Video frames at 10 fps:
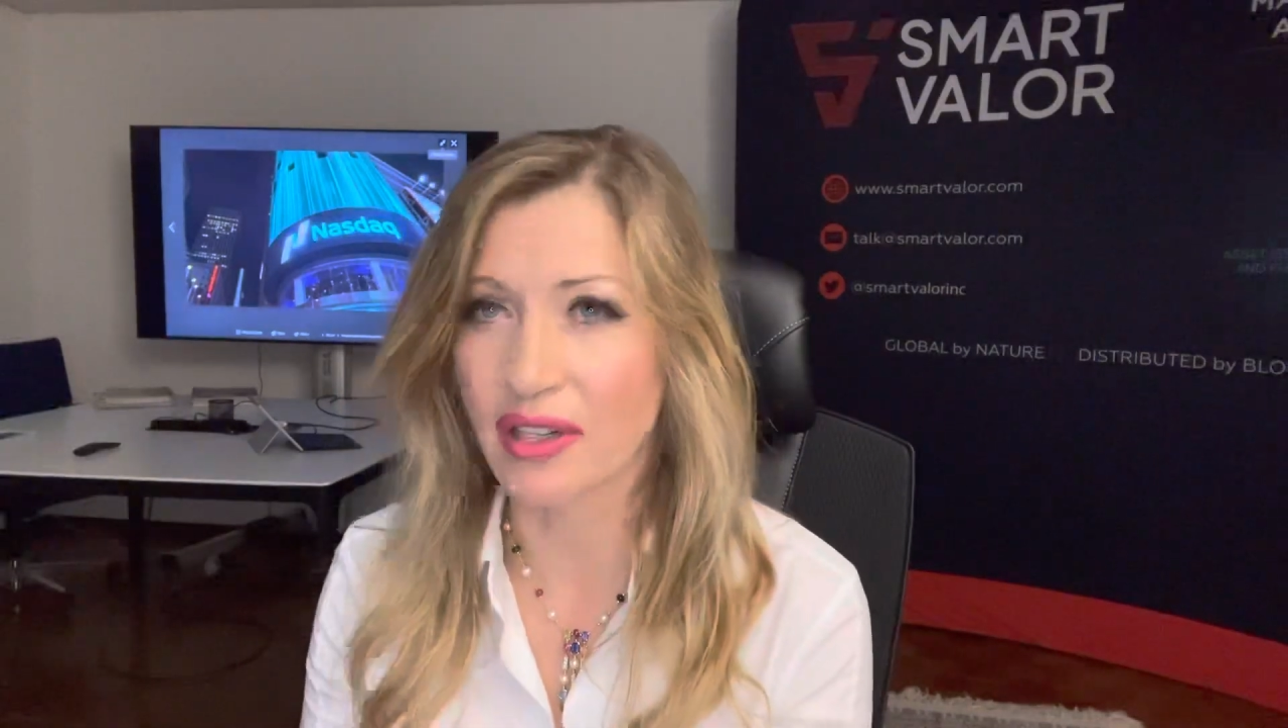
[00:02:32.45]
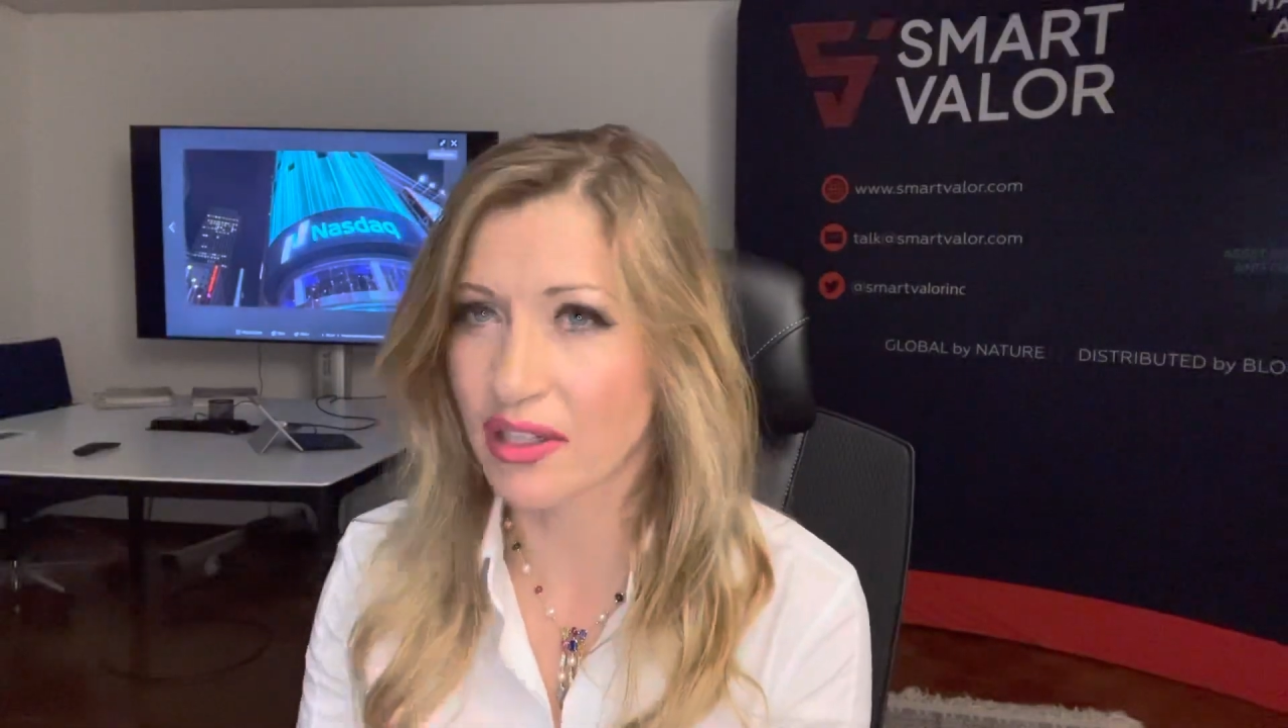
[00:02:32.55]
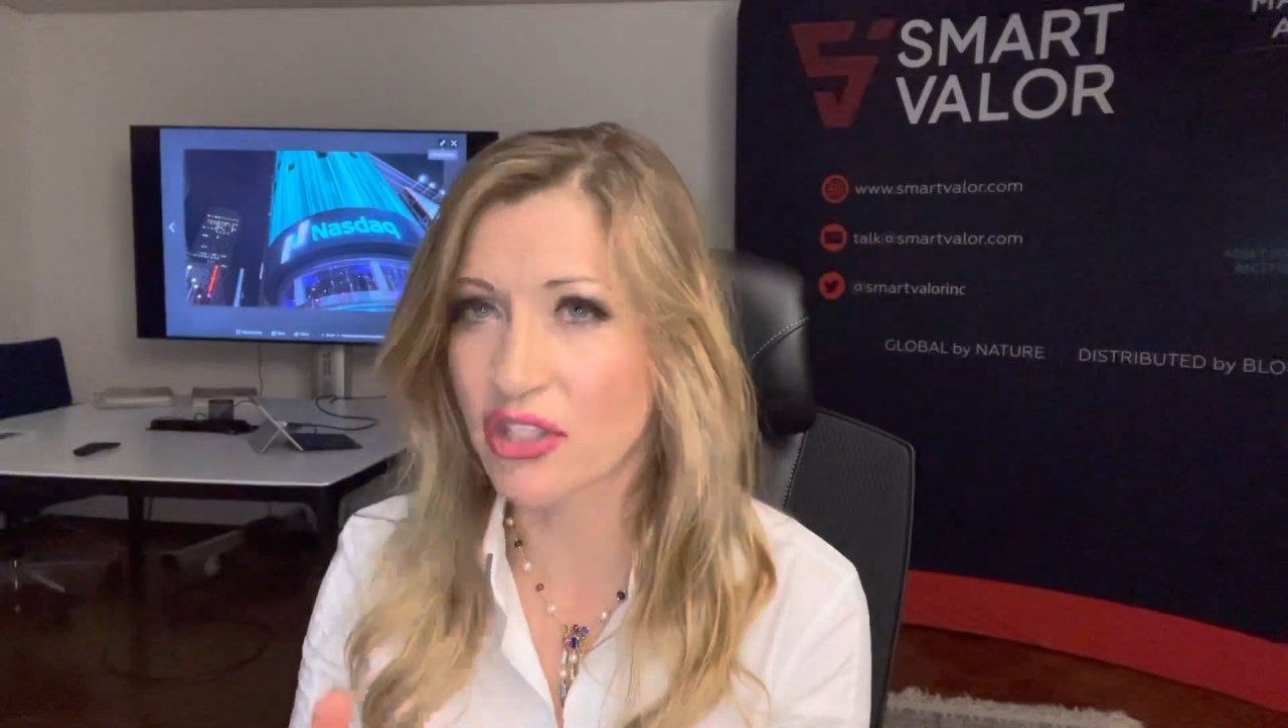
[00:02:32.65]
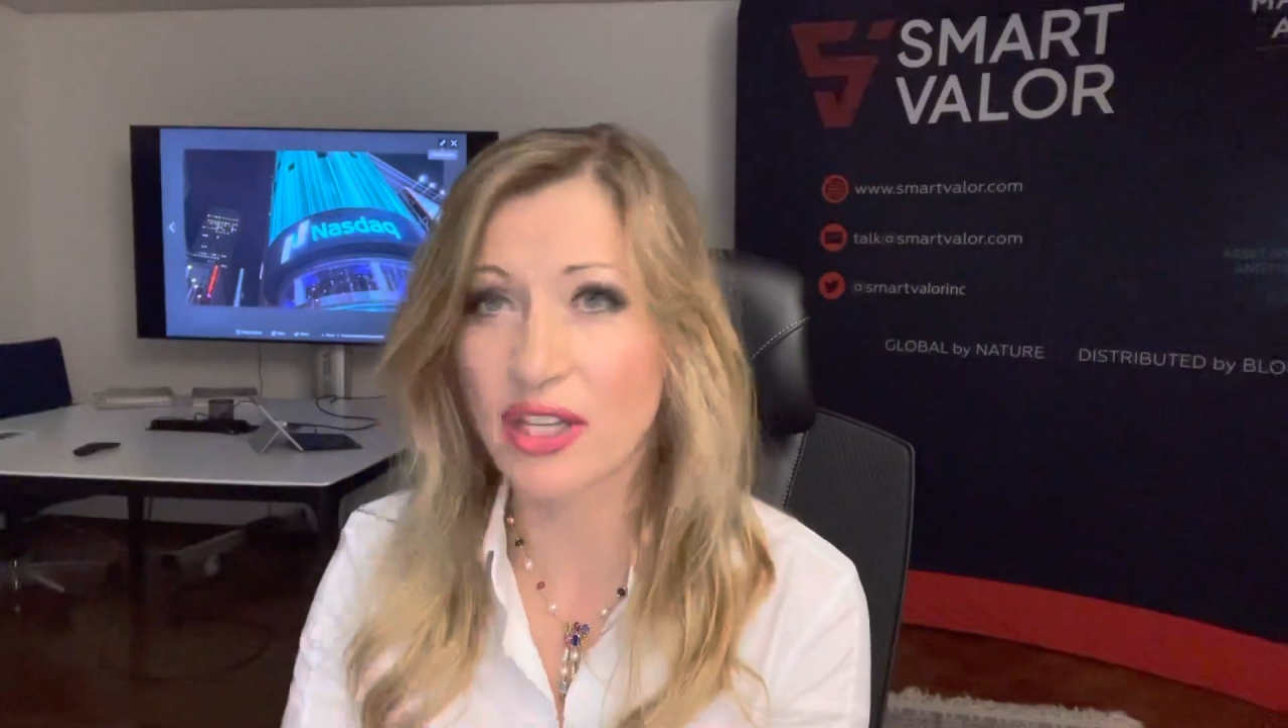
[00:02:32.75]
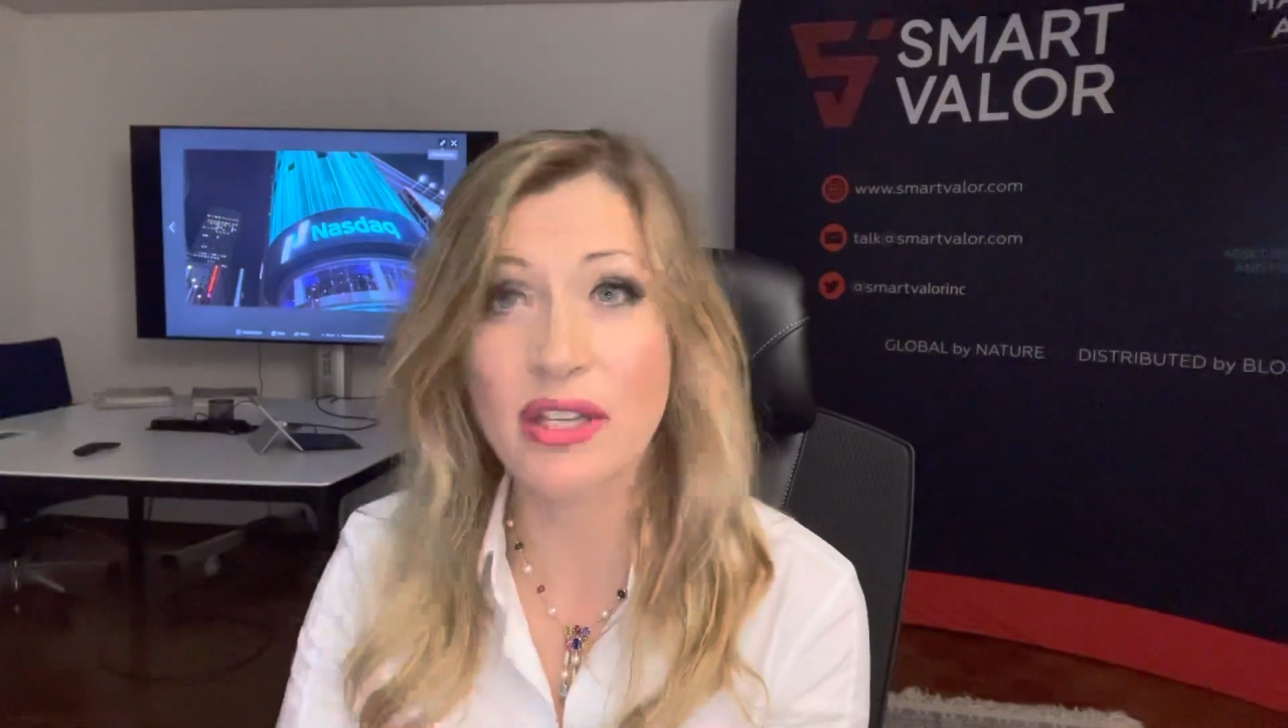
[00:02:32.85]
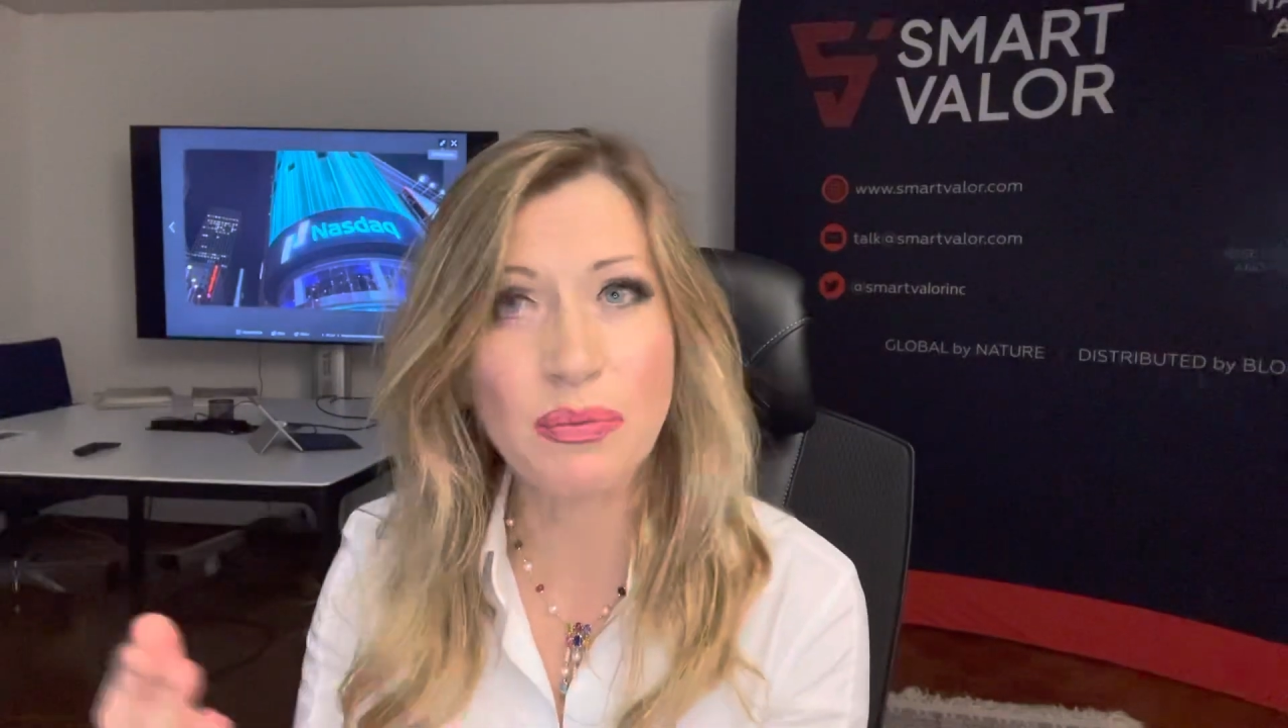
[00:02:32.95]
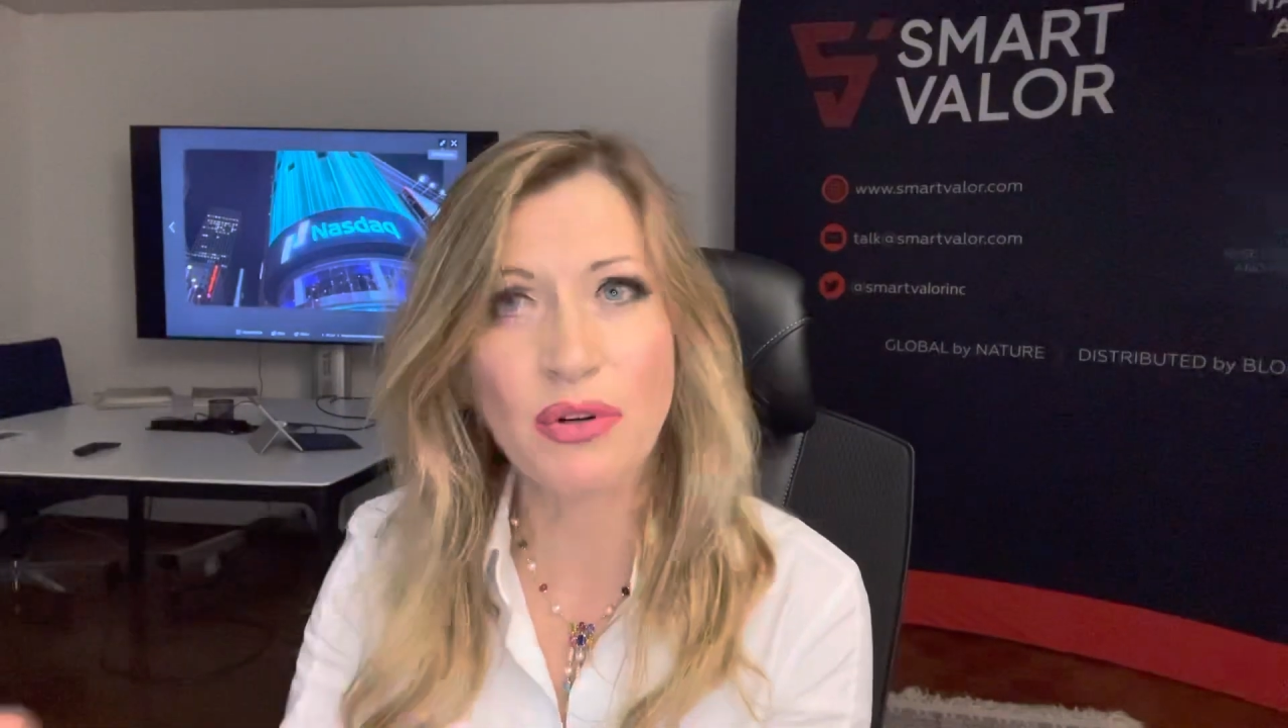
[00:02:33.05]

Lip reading: exchange